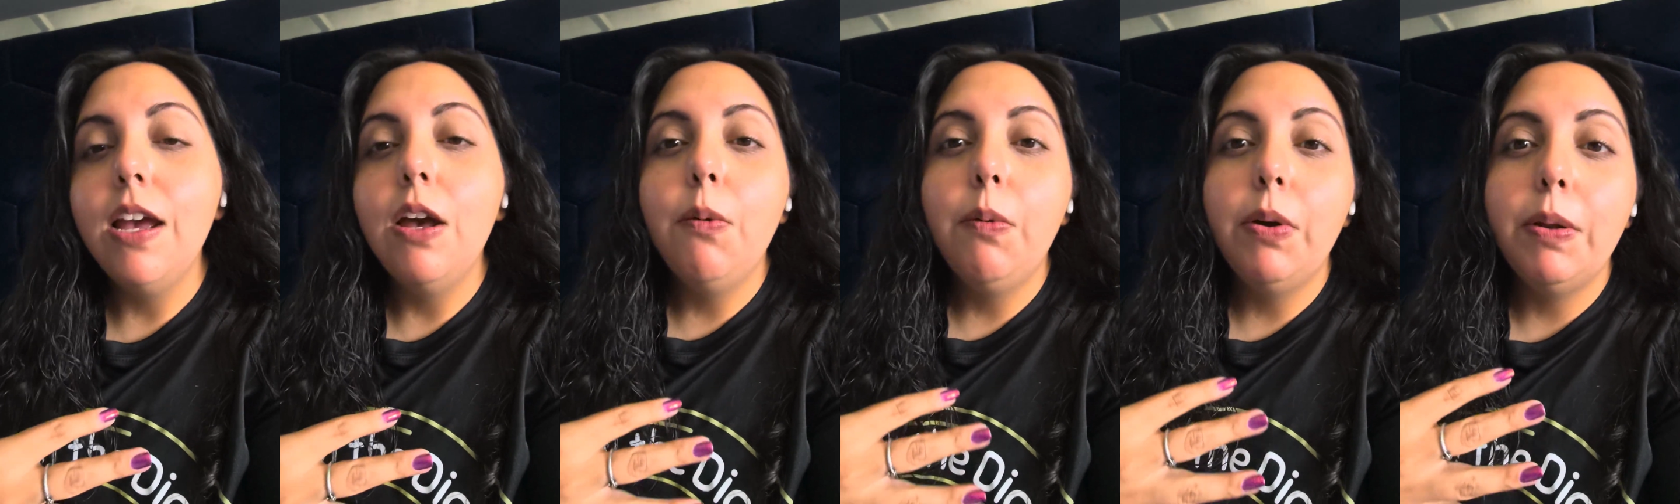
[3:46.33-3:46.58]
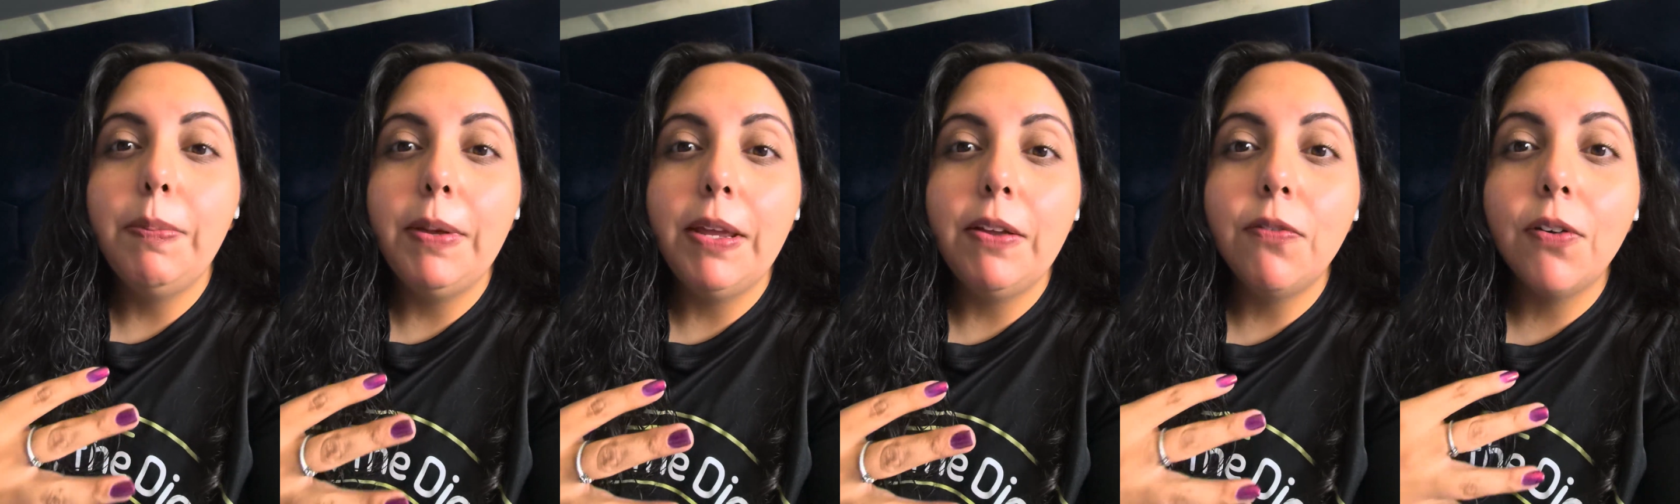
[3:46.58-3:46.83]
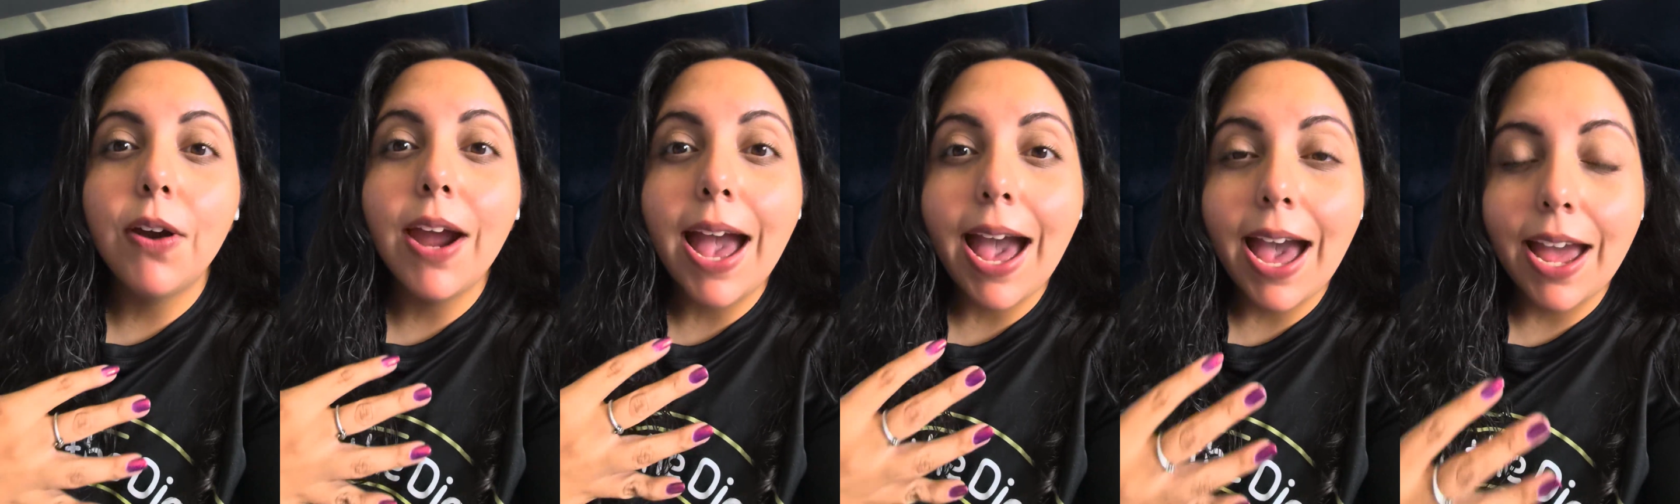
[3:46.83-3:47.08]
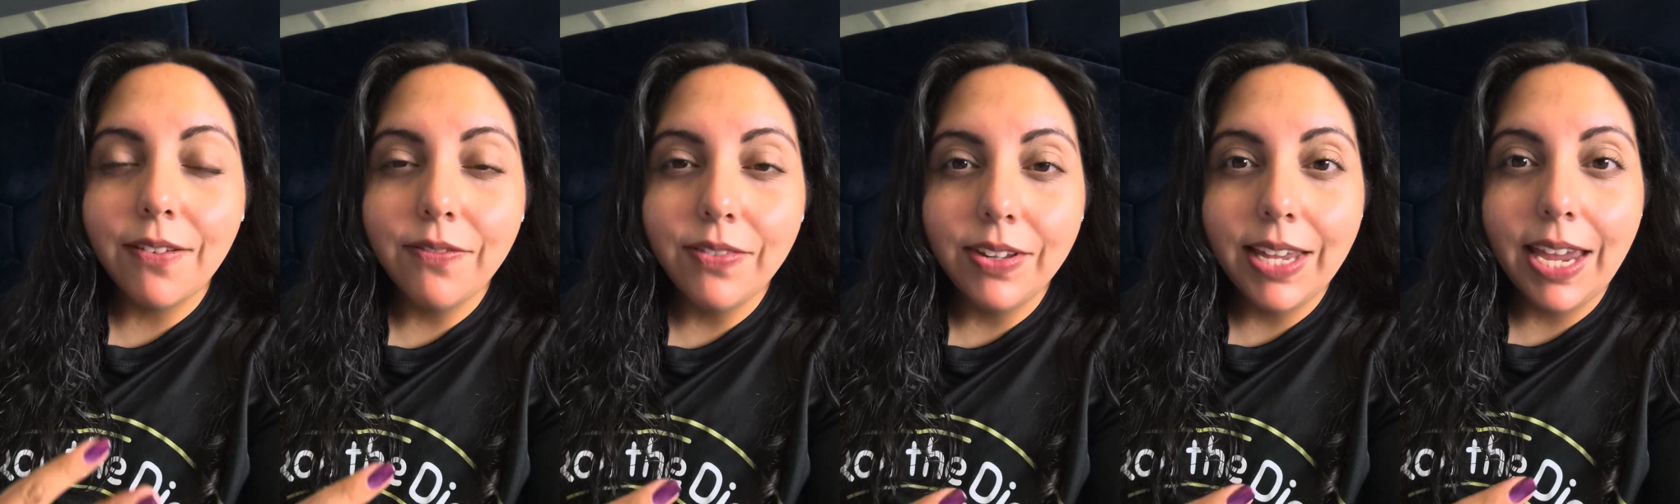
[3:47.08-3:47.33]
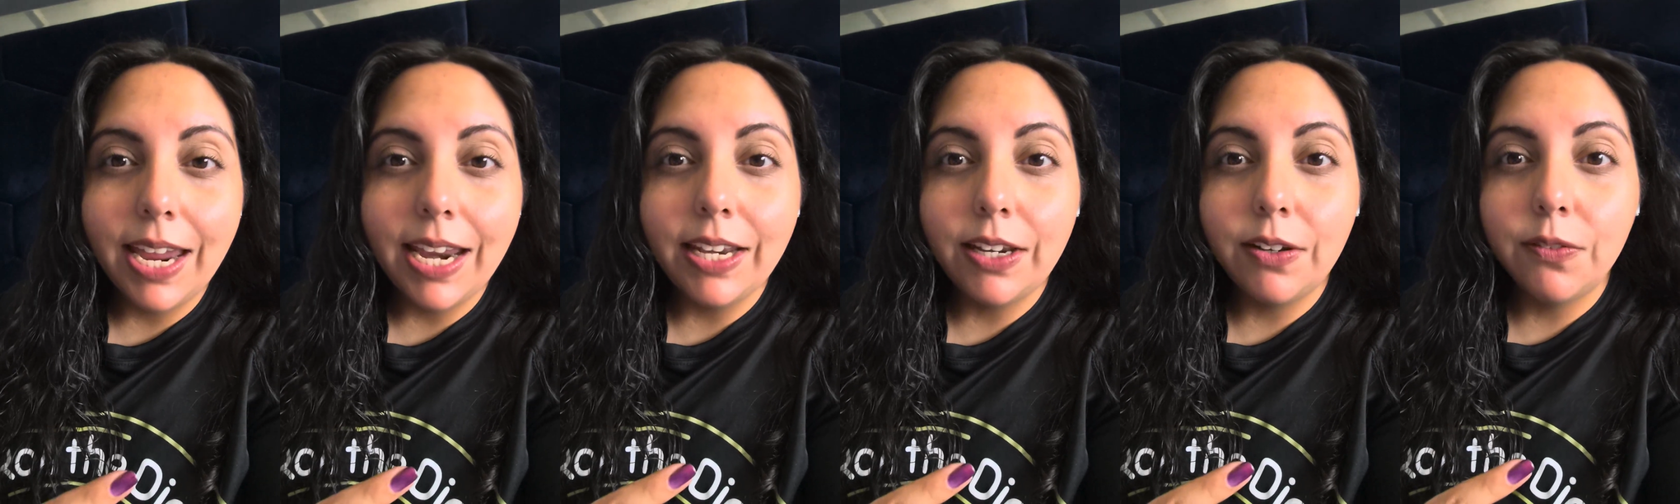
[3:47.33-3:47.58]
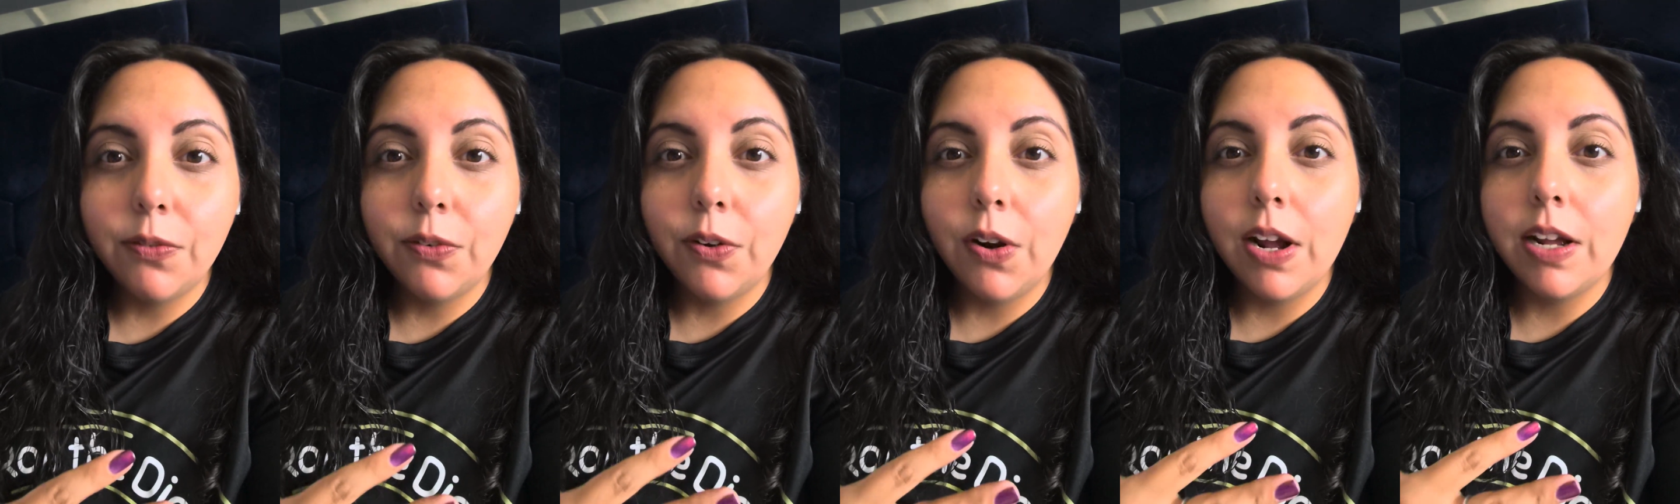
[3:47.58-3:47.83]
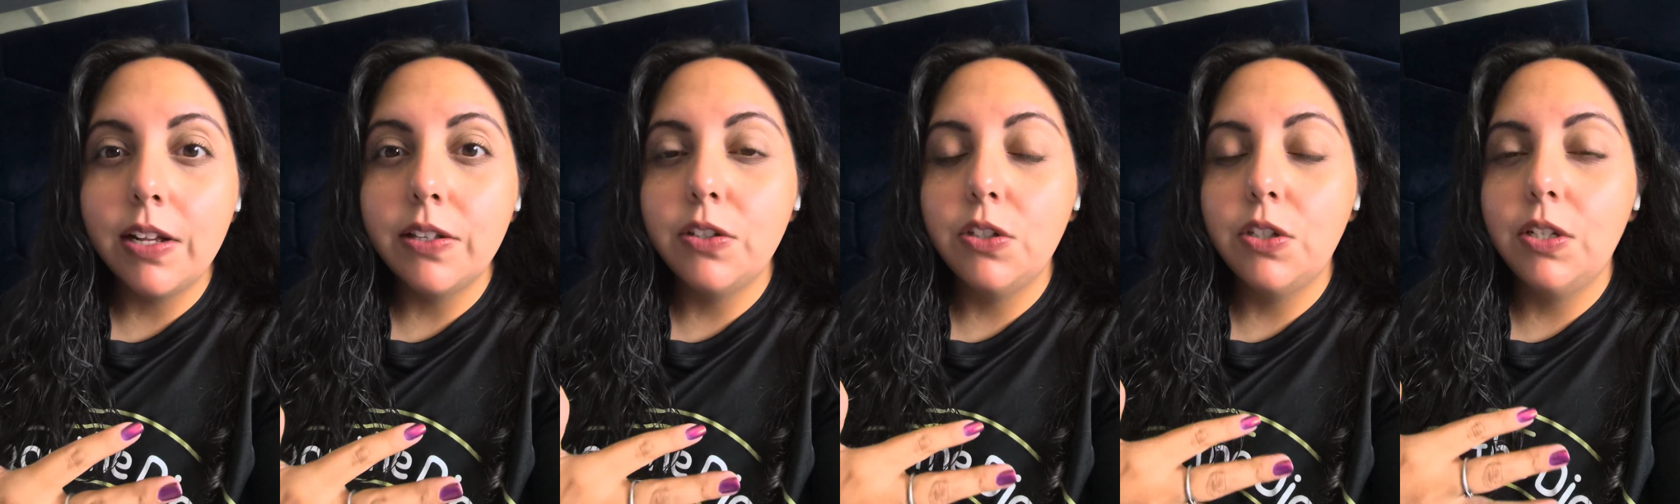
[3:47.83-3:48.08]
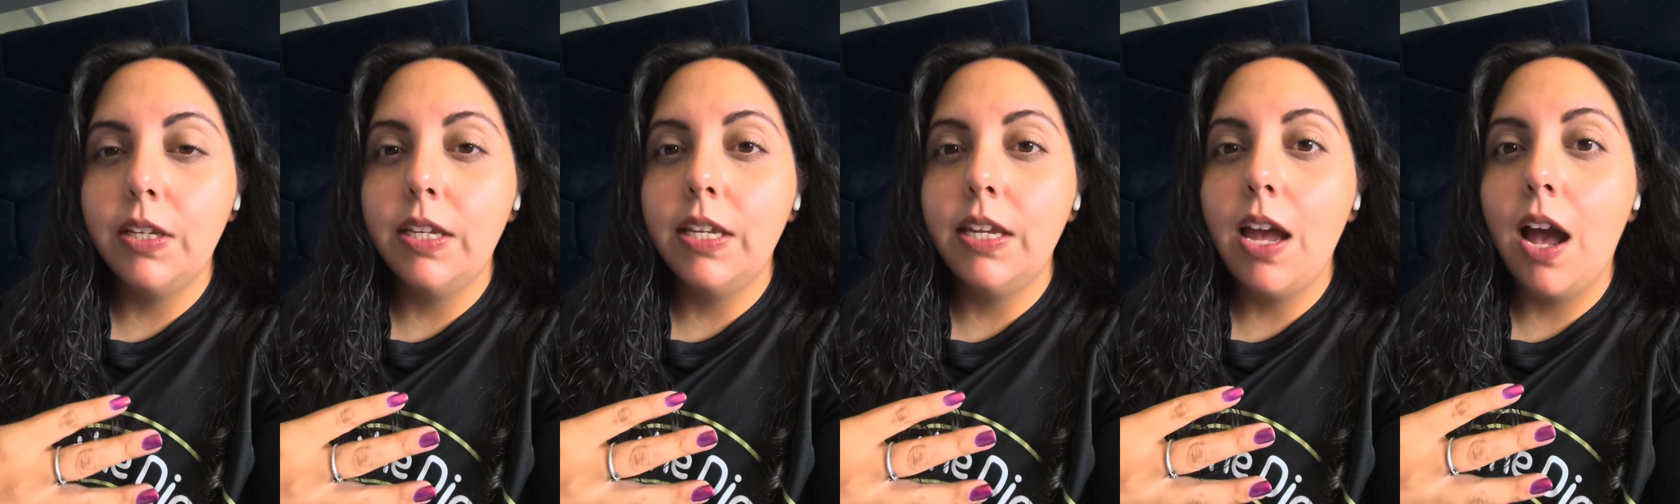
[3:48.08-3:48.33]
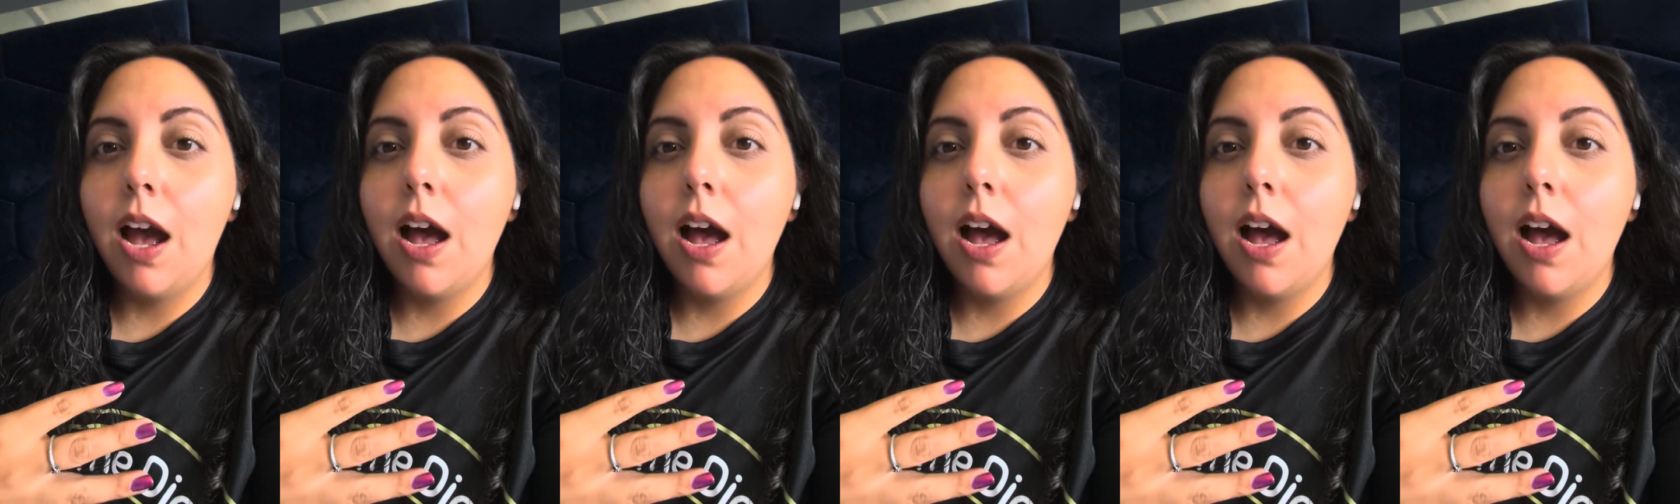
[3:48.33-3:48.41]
would be for advocating for us to